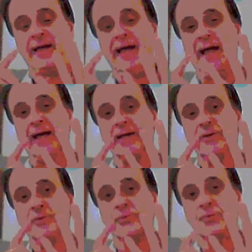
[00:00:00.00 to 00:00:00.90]

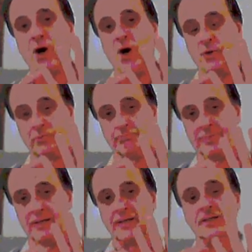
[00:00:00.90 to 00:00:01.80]
and Rome.
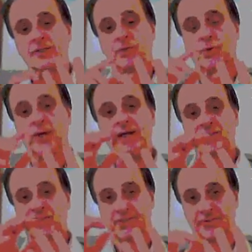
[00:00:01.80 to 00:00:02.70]

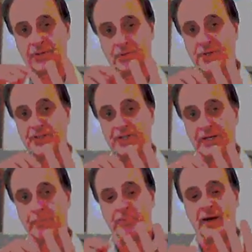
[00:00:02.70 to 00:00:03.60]
Greece, the Grecian
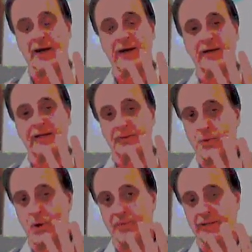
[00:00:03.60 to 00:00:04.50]
Empire, and the
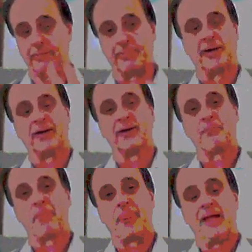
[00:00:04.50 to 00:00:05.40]
Roman Empire.
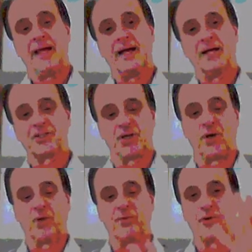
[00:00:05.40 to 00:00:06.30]
And
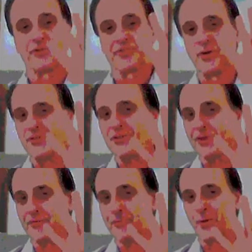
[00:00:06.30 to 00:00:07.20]
so those are
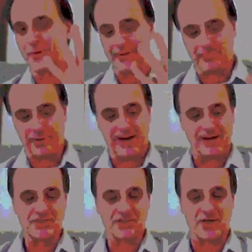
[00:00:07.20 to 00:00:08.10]
the four
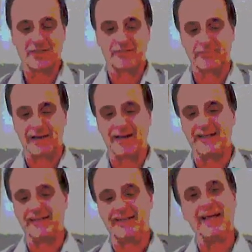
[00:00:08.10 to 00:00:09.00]
empires talked about
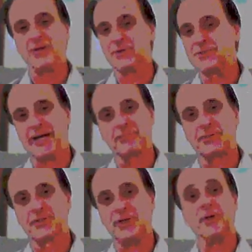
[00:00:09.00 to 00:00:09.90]
in Daniel
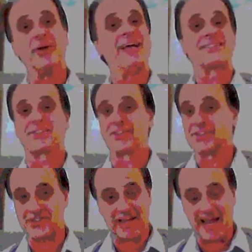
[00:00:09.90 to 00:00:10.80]
chapter 2. It's the
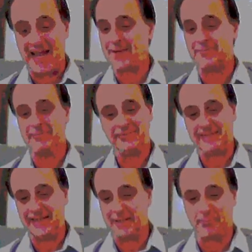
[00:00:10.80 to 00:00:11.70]
same
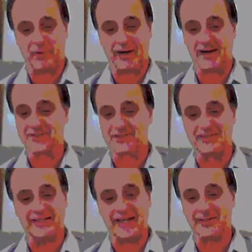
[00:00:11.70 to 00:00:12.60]
empires
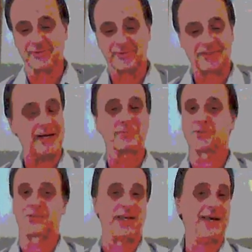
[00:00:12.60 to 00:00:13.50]
in Daniel chapter
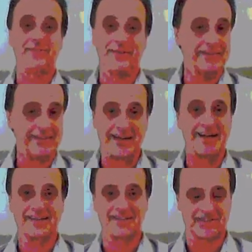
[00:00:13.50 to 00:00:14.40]
7.
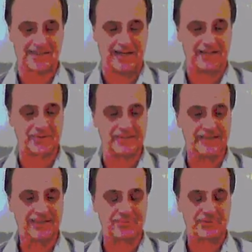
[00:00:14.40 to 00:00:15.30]
God doesn't
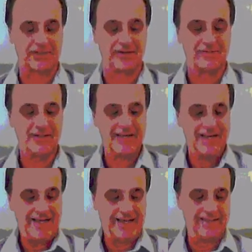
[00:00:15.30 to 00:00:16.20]
contradict himself.
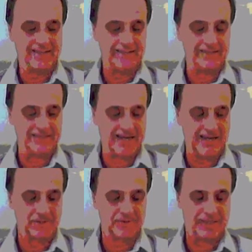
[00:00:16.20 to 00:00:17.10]
In
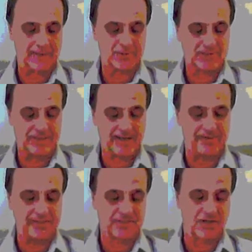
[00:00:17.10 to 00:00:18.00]
Daniel chapter
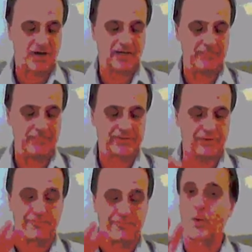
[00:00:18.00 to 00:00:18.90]
7, it's talking about
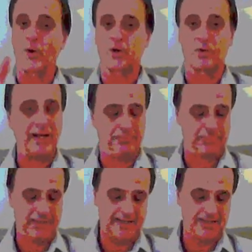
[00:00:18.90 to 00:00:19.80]
the four great
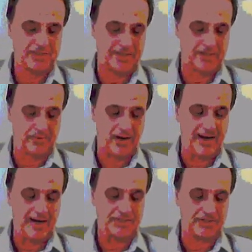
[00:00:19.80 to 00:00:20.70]
beasts that
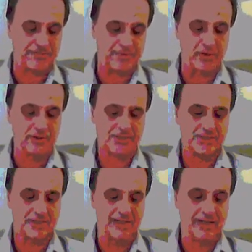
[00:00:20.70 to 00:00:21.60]
arise. The
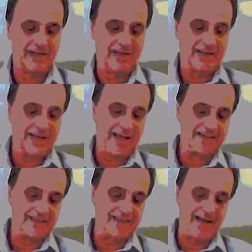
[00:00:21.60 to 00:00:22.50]
first,
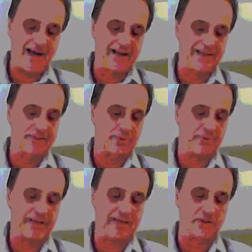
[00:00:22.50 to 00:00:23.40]
like a lion
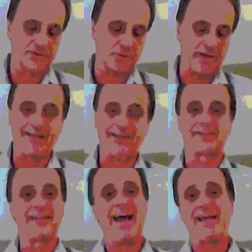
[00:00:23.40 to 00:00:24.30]
with eagle's
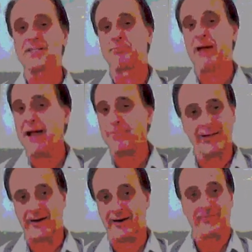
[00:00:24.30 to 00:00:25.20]
wings, that is
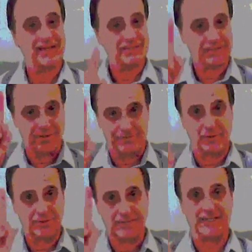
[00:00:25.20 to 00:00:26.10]
Babylon. That's the
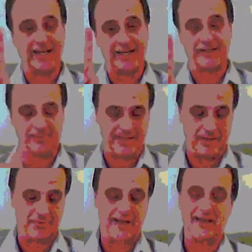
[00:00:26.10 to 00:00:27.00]
first kingdom
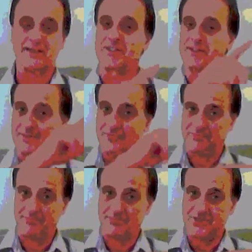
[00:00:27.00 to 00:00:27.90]
that, as in the
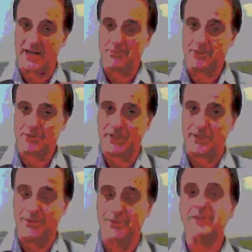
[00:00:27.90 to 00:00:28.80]
chapter
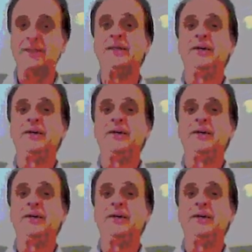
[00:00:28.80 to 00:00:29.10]
2,